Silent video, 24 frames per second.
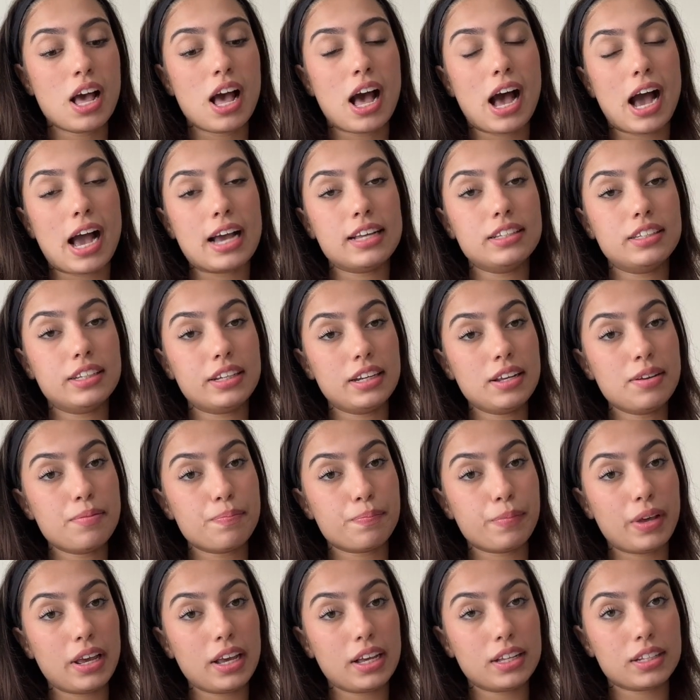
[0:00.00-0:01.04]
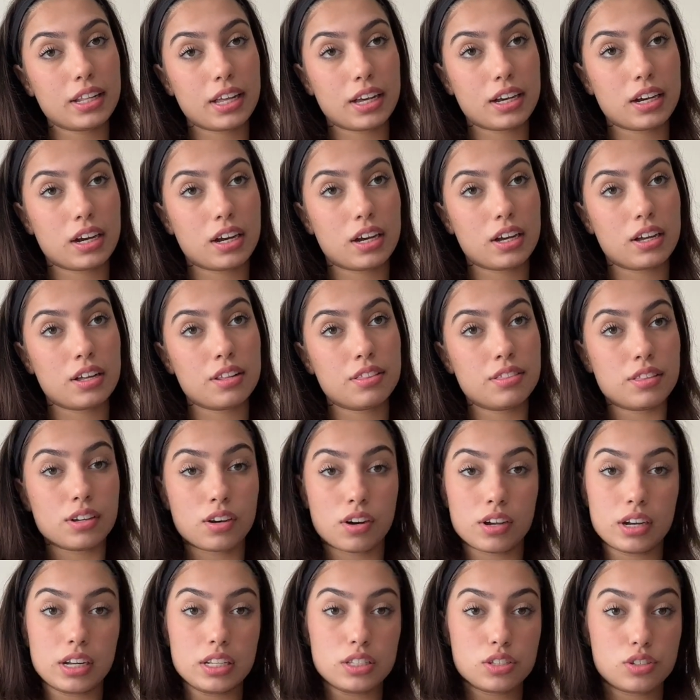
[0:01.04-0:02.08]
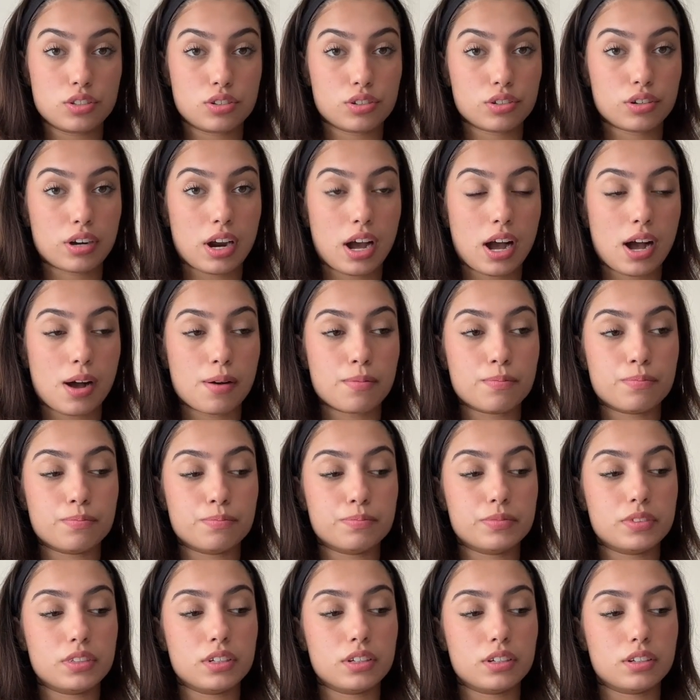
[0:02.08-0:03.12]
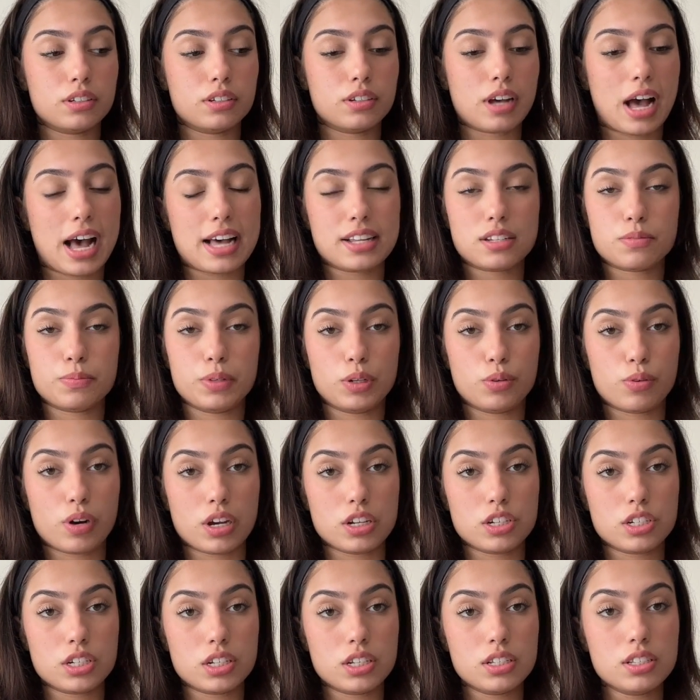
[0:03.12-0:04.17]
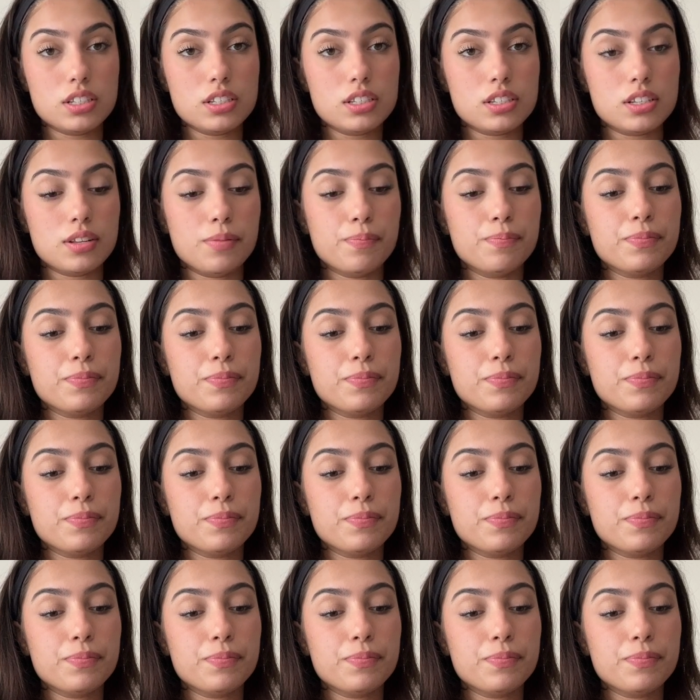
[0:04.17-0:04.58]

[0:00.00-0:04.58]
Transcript: I didn't make like a thing on Instagram to ask me questions